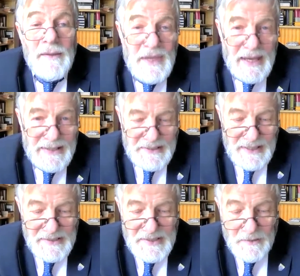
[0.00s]
the
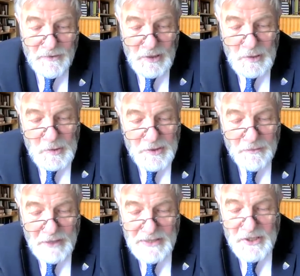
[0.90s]
extensive use
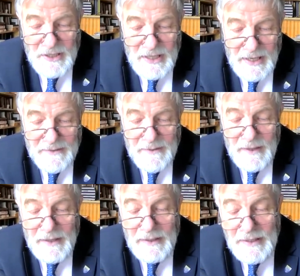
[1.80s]
of internet
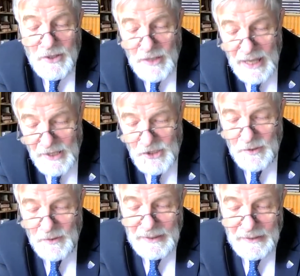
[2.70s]
and
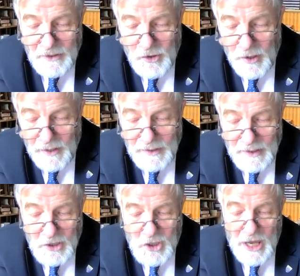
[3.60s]
international electronic
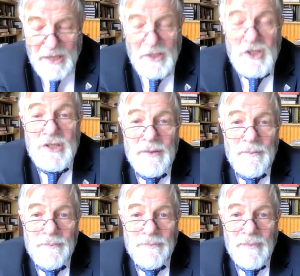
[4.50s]
exchange,
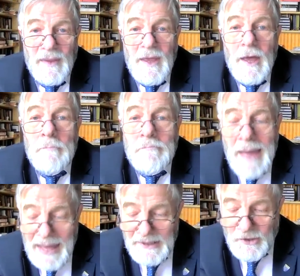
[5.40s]

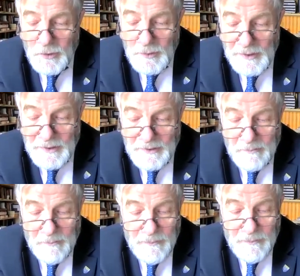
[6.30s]
mass
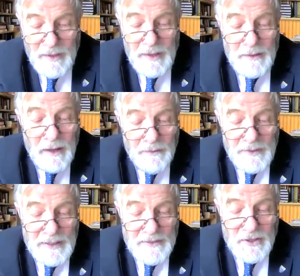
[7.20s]
tourism, and other
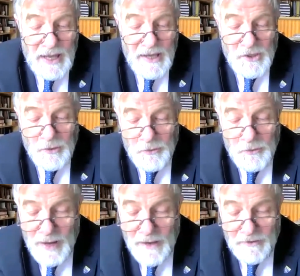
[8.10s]
international
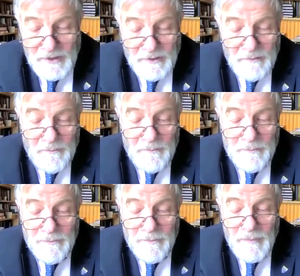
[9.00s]
traveling,
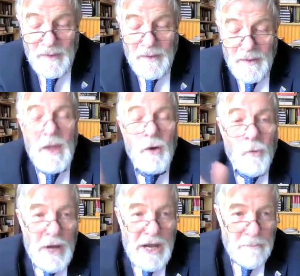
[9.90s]

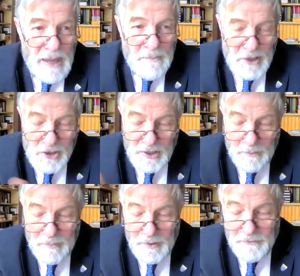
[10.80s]
Greek
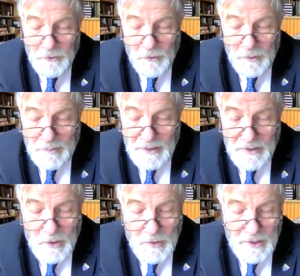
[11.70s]
membership of the
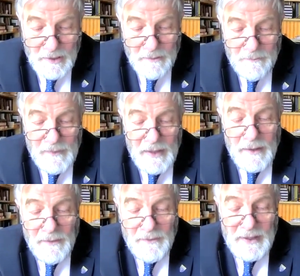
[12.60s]
European Union and
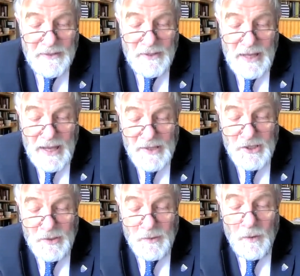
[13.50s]
other
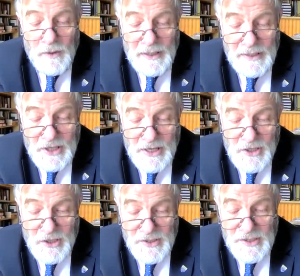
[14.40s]
international
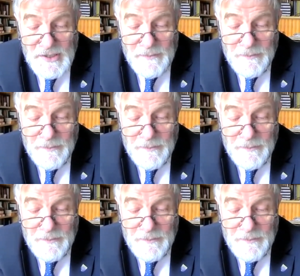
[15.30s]
organizations,